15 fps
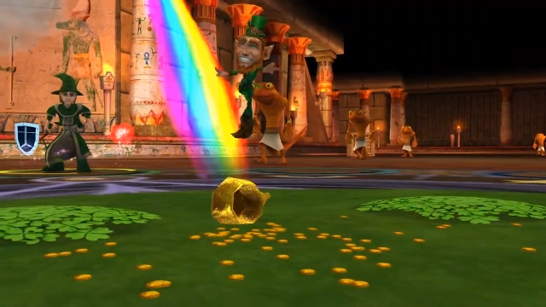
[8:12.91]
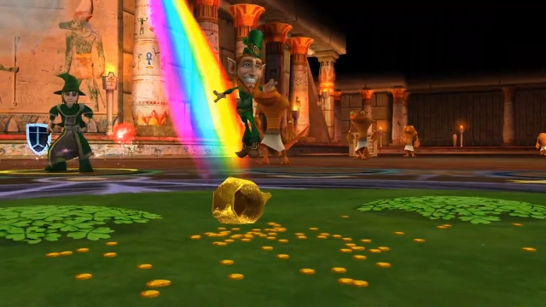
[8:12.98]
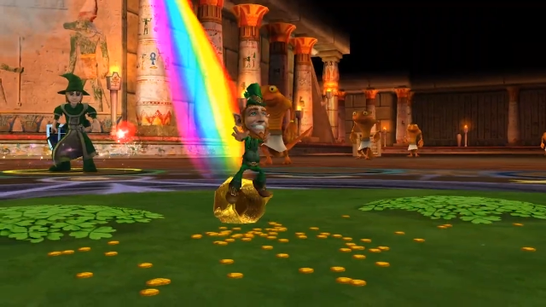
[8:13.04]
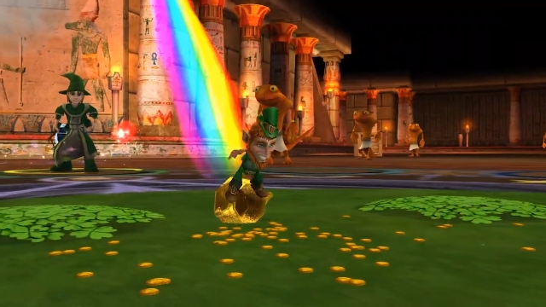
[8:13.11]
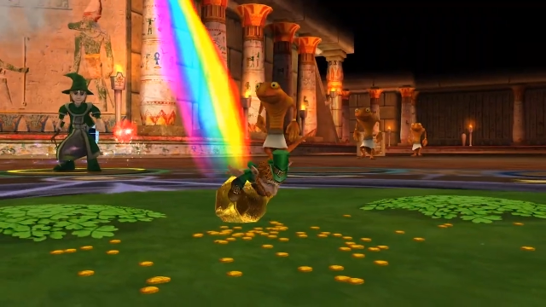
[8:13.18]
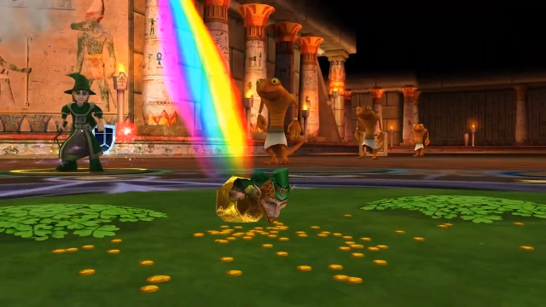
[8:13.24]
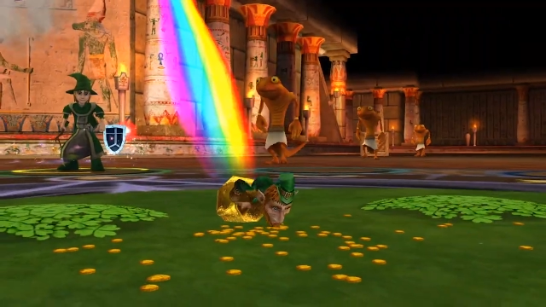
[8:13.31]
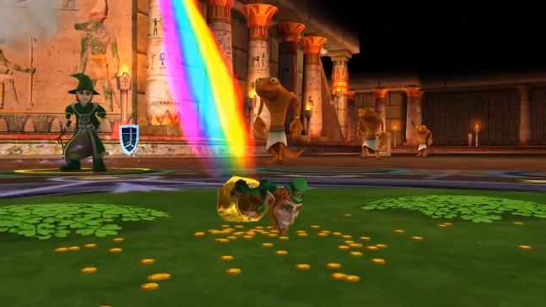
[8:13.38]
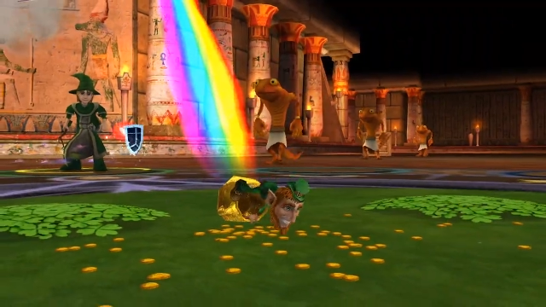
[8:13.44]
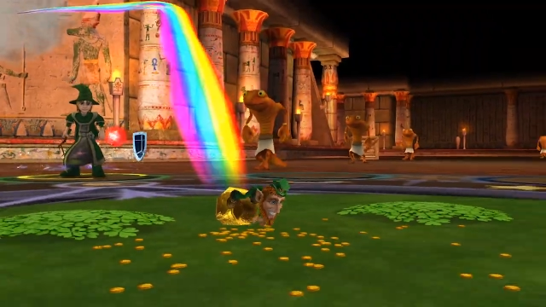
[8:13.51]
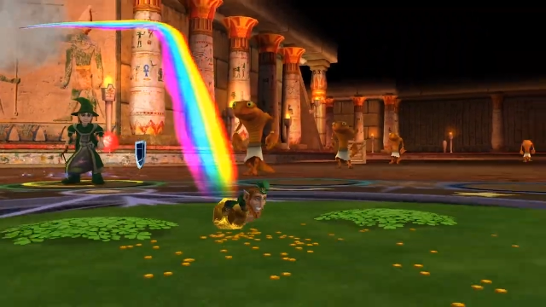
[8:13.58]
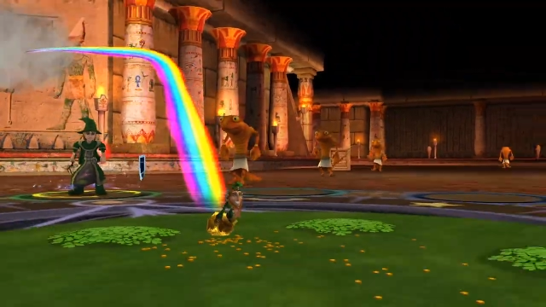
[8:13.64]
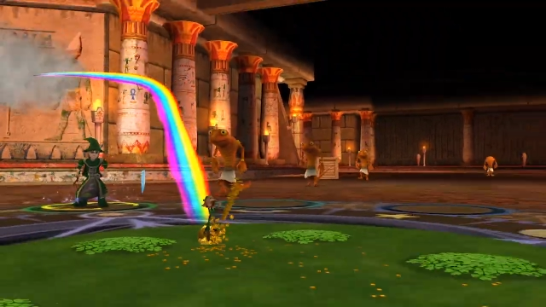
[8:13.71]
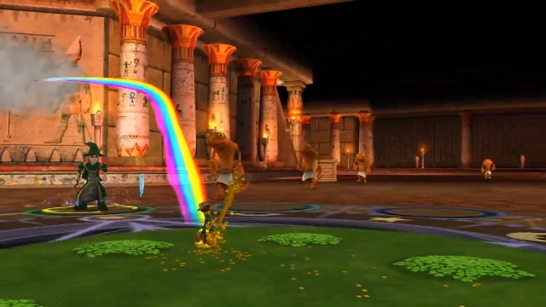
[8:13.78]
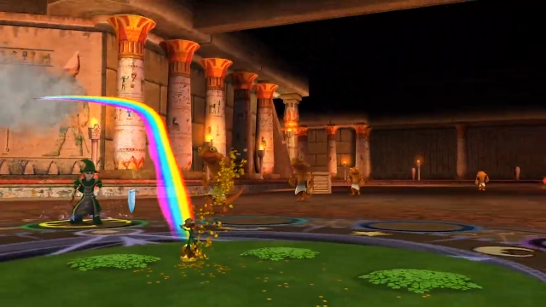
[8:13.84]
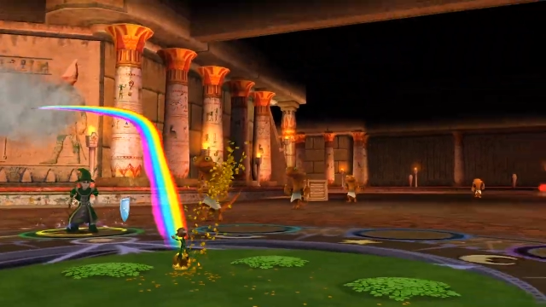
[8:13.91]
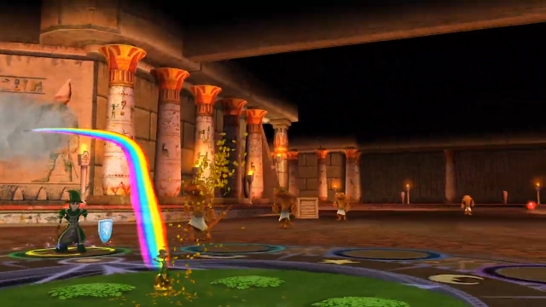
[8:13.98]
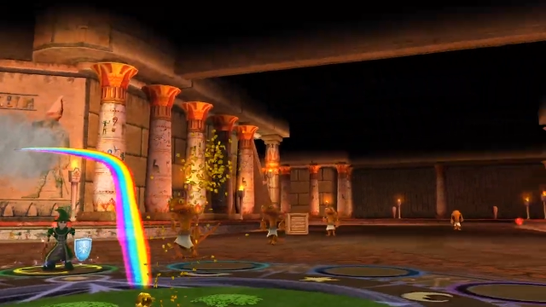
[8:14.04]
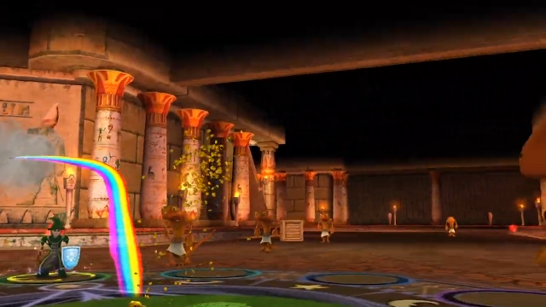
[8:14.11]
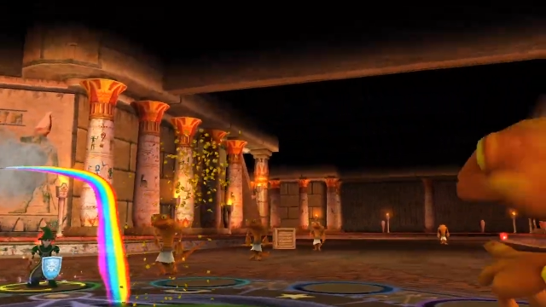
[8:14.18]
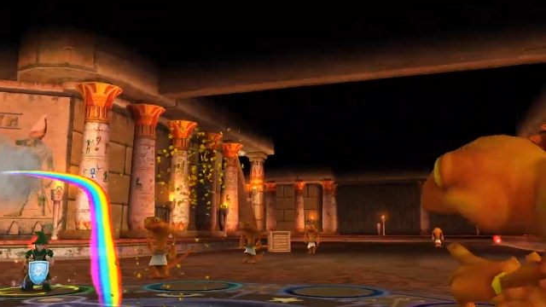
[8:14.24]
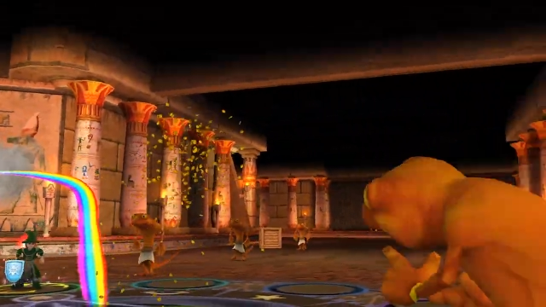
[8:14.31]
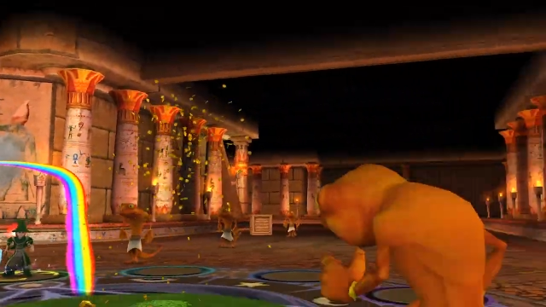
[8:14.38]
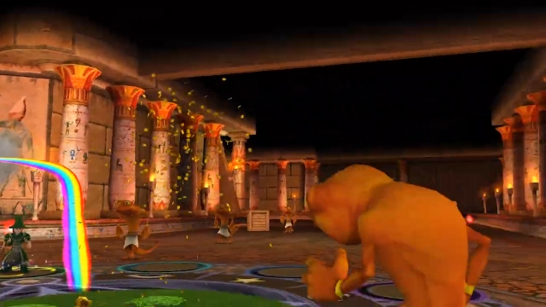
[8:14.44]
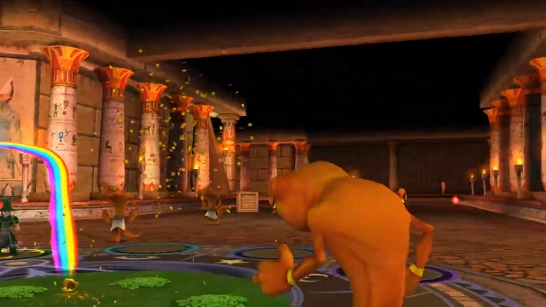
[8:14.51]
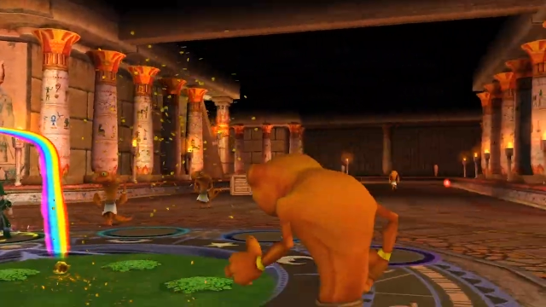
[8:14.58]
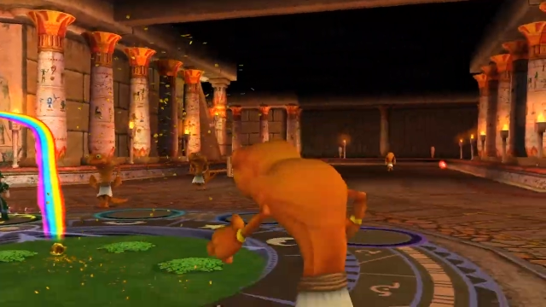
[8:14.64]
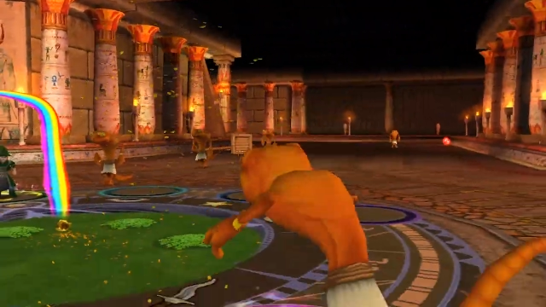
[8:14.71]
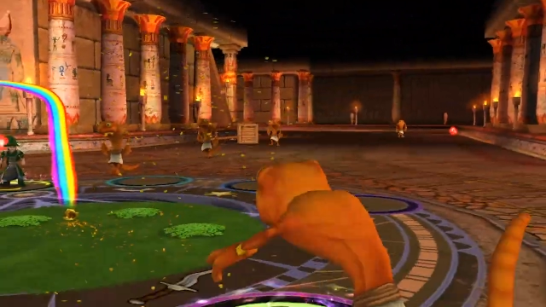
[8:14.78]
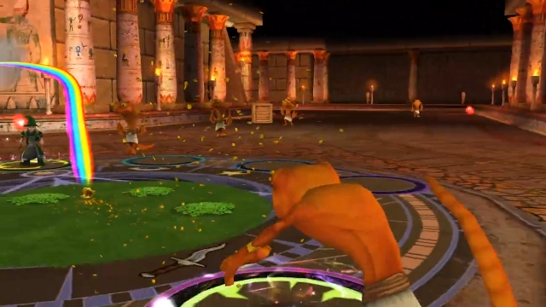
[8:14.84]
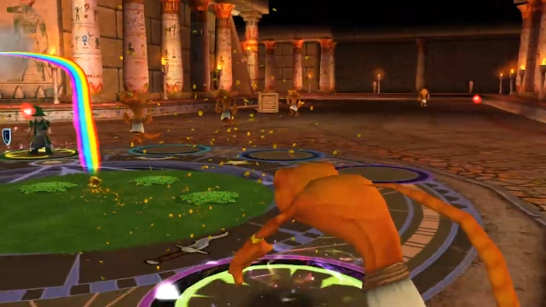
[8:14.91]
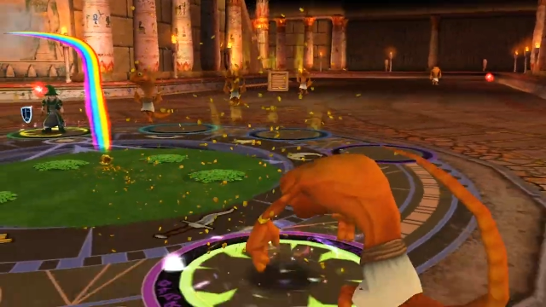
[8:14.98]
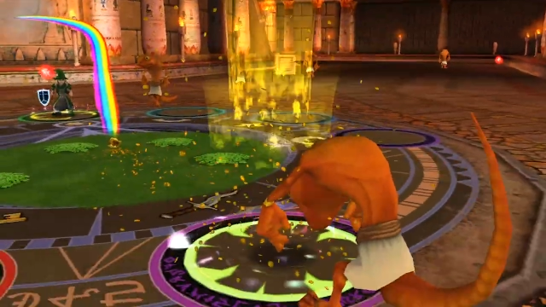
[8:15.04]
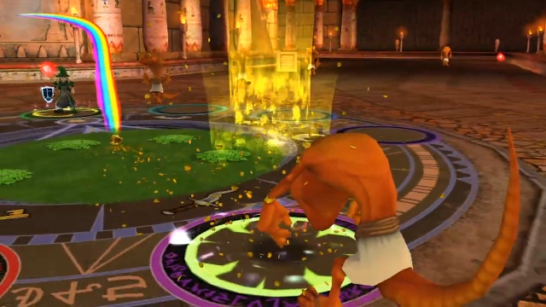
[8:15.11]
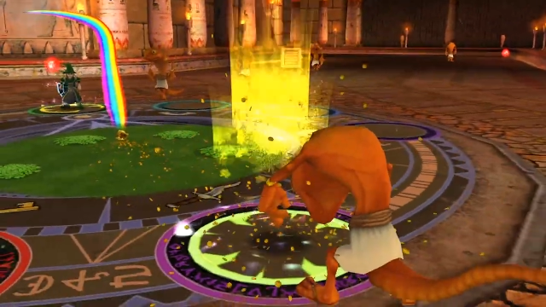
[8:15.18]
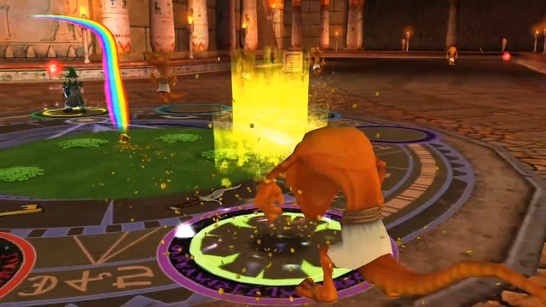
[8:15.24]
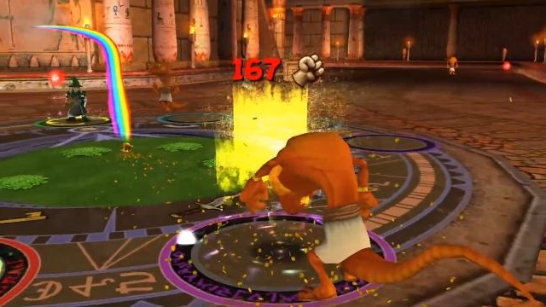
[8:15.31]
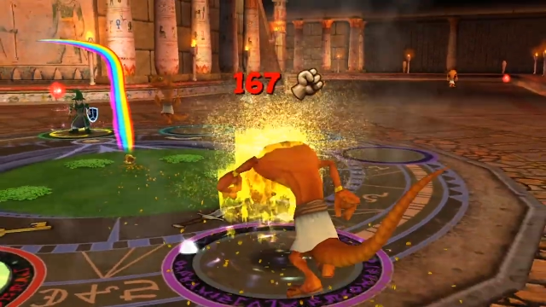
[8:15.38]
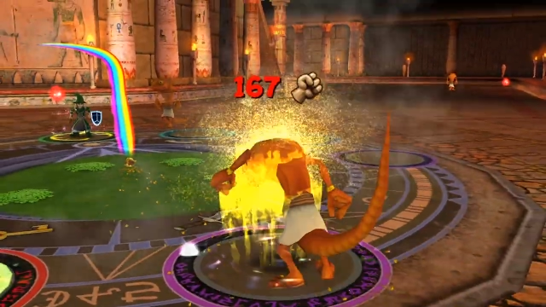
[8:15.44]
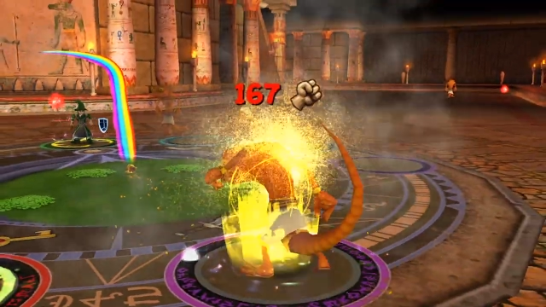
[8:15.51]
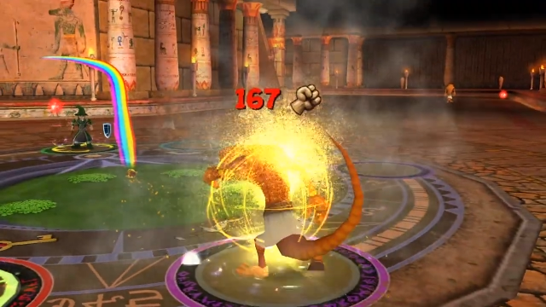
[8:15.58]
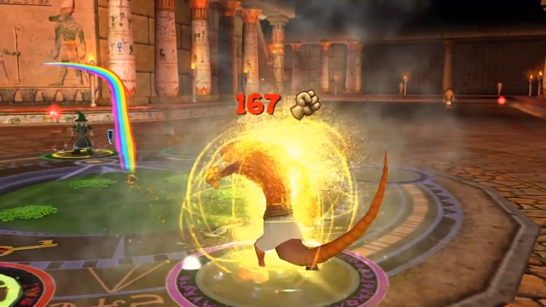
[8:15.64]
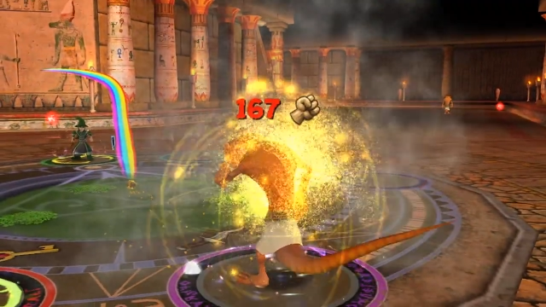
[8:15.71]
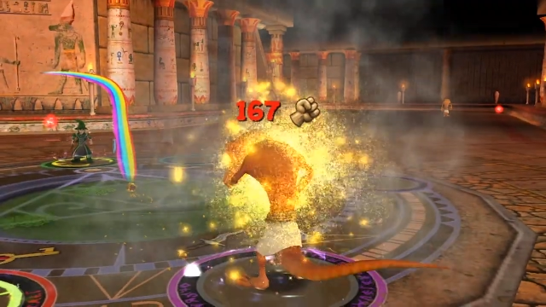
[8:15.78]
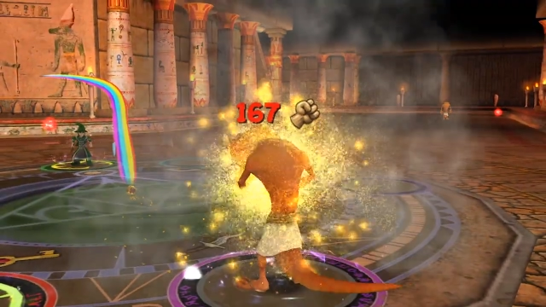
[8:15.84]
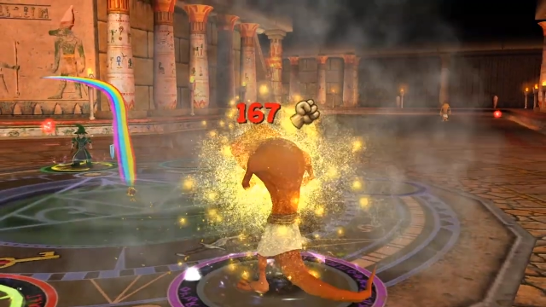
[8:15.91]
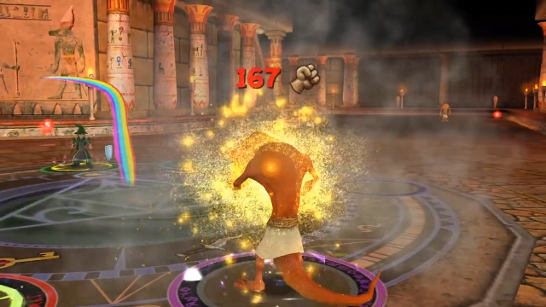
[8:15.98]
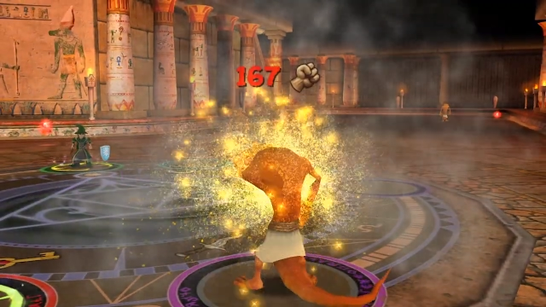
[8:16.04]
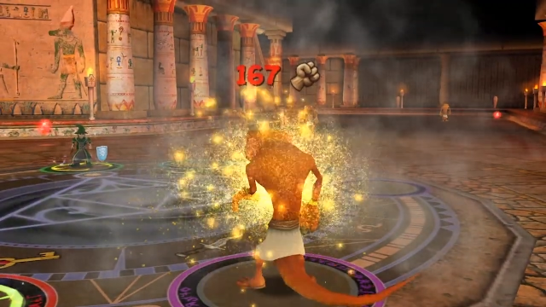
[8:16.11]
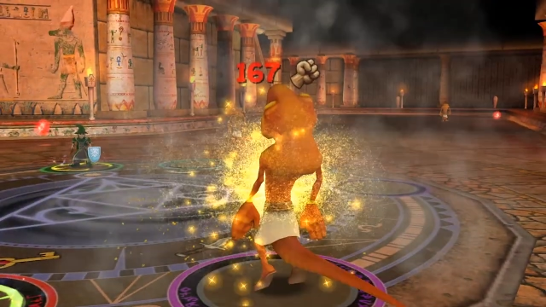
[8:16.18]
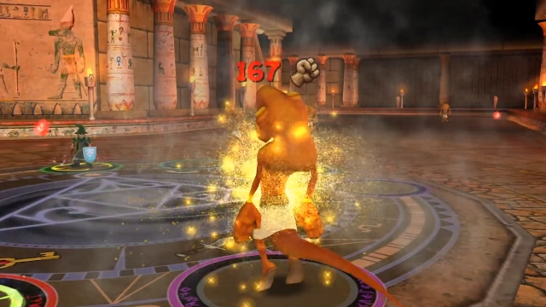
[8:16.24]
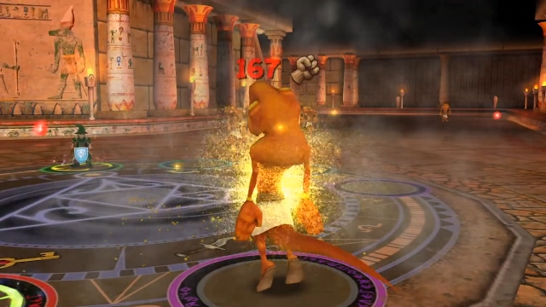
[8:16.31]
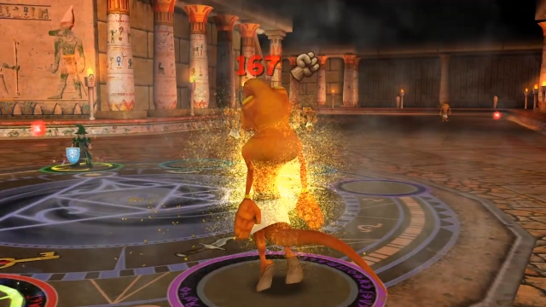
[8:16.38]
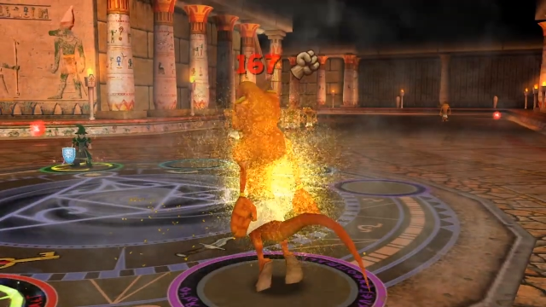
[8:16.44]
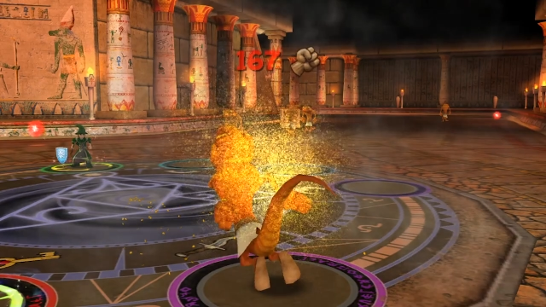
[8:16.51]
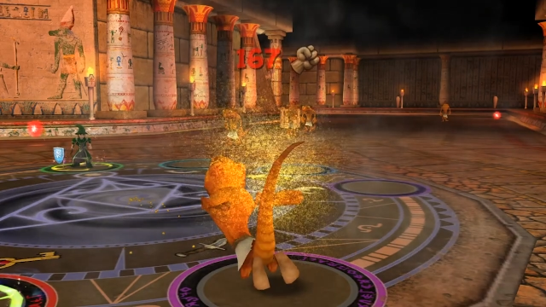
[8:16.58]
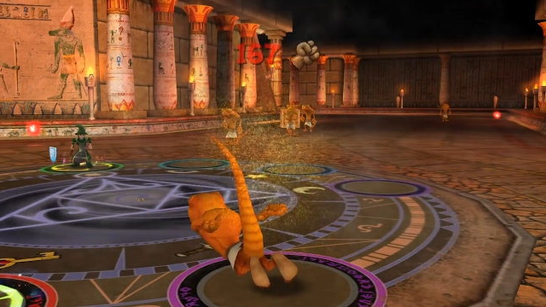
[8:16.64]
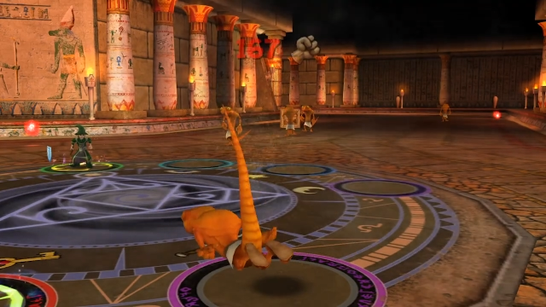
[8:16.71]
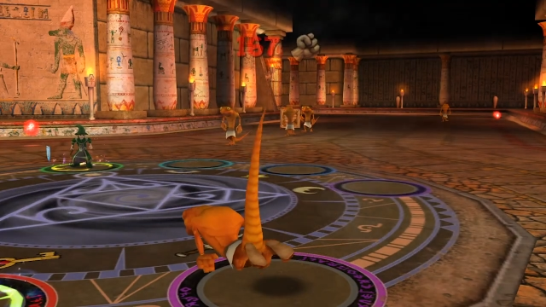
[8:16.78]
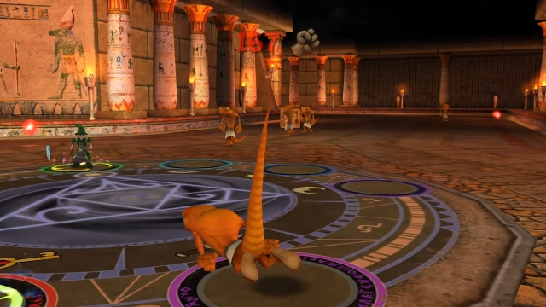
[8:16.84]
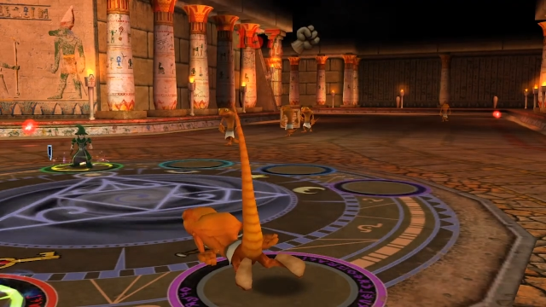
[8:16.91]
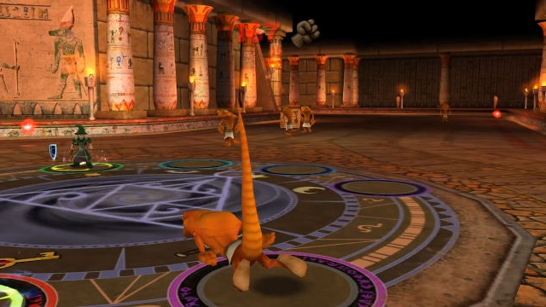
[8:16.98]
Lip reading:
No face is visible, so there are no lips to read.